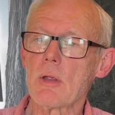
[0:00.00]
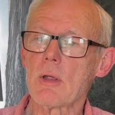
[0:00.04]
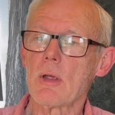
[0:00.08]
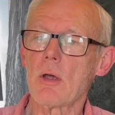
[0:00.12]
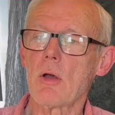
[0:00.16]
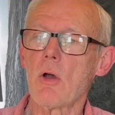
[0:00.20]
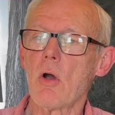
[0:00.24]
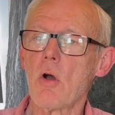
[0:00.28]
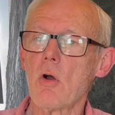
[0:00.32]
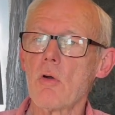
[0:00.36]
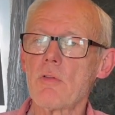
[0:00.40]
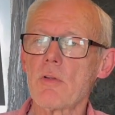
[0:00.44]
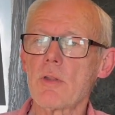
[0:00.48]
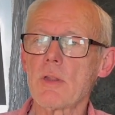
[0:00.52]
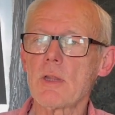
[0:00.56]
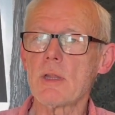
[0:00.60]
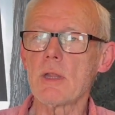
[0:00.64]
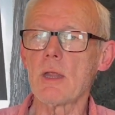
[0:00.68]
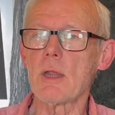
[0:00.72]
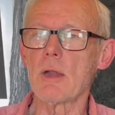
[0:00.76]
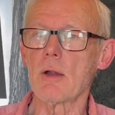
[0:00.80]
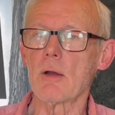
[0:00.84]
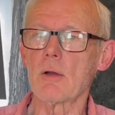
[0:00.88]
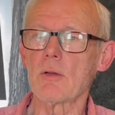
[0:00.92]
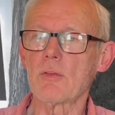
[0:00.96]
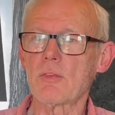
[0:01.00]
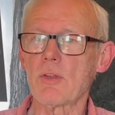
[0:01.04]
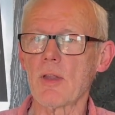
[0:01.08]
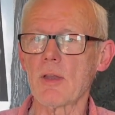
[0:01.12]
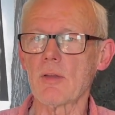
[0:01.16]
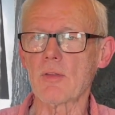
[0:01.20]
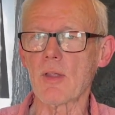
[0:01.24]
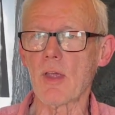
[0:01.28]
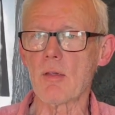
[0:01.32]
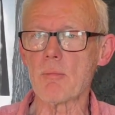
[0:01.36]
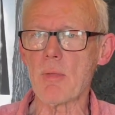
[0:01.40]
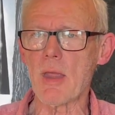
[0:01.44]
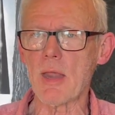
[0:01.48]
over the years since
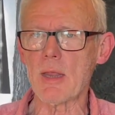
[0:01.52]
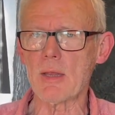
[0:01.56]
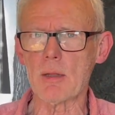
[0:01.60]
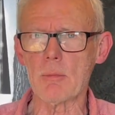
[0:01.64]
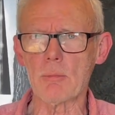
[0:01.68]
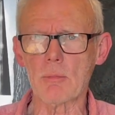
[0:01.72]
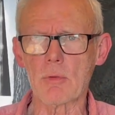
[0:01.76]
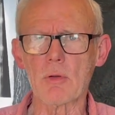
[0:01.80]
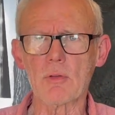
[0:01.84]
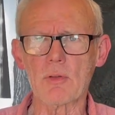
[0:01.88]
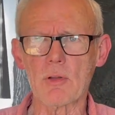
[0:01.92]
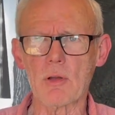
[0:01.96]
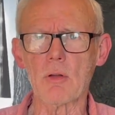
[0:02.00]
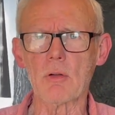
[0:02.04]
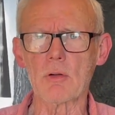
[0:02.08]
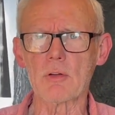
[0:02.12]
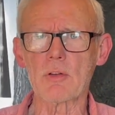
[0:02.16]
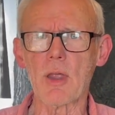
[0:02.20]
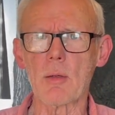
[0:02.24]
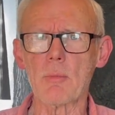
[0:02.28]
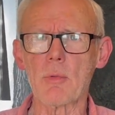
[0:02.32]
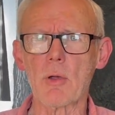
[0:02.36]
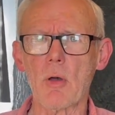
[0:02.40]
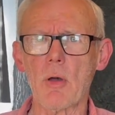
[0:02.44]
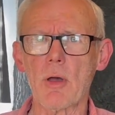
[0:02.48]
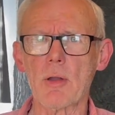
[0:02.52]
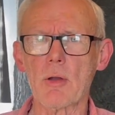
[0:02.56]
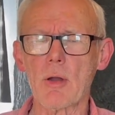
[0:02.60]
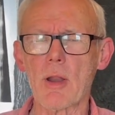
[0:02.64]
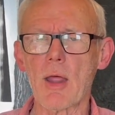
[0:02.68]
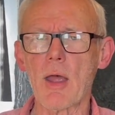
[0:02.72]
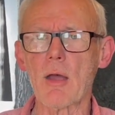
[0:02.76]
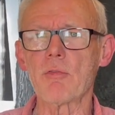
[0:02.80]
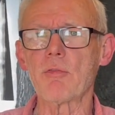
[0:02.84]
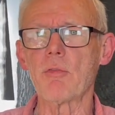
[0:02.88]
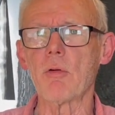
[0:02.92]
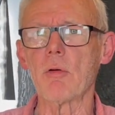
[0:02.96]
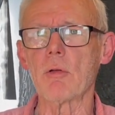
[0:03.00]
I made them, because a long time ago, I don't know
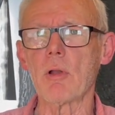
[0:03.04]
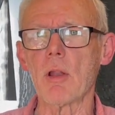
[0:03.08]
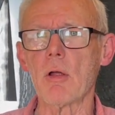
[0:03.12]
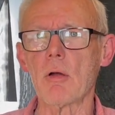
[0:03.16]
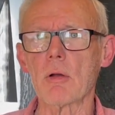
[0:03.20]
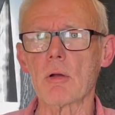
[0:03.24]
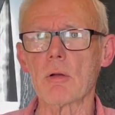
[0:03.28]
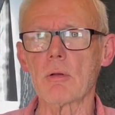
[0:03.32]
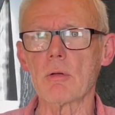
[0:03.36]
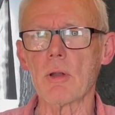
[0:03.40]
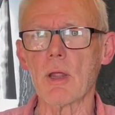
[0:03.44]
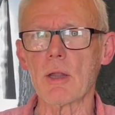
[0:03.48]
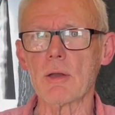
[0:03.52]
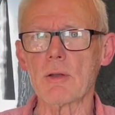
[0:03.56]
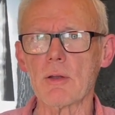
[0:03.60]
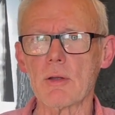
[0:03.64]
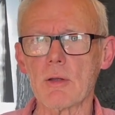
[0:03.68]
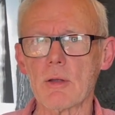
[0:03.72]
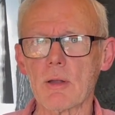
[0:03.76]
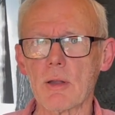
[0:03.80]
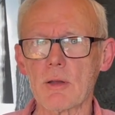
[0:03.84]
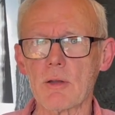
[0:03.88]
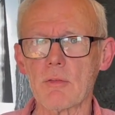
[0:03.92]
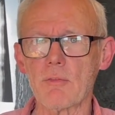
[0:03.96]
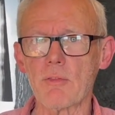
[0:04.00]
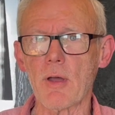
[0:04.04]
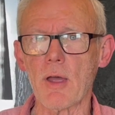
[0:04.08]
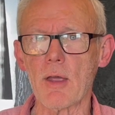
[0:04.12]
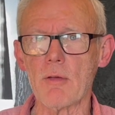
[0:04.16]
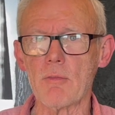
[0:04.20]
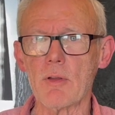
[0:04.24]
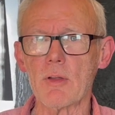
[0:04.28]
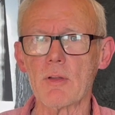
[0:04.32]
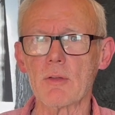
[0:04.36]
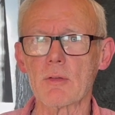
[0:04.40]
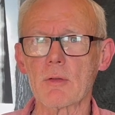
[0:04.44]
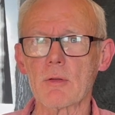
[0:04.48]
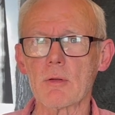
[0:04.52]
how long 1995
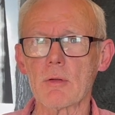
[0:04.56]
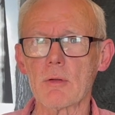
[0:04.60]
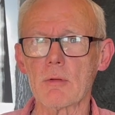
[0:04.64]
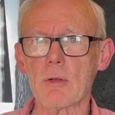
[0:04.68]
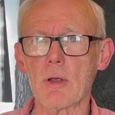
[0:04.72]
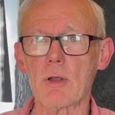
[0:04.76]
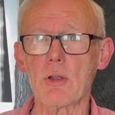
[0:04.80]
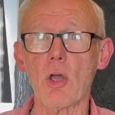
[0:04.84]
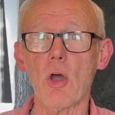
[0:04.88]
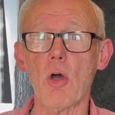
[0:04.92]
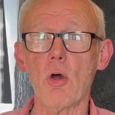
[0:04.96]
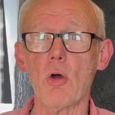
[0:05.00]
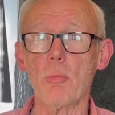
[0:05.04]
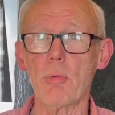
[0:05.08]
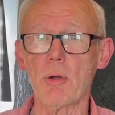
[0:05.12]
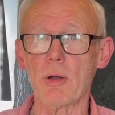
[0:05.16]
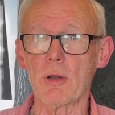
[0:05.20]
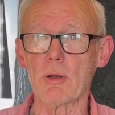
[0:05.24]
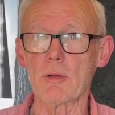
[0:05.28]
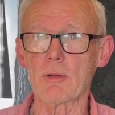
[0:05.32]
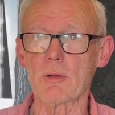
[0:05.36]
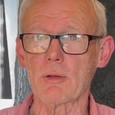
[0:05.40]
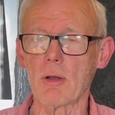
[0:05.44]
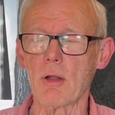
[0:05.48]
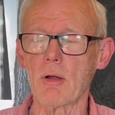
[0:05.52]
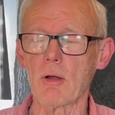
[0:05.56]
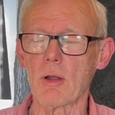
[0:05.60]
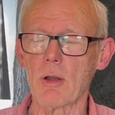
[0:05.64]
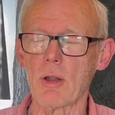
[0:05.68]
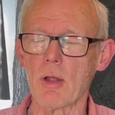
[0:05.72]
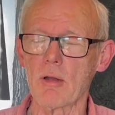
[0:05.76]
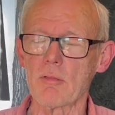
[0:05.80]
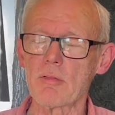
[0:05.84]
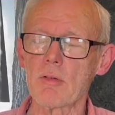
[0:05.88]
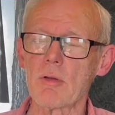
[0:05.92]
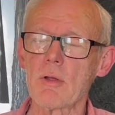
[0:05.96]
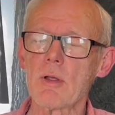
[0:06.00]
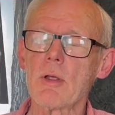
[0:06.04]
is ago, but it's long enough,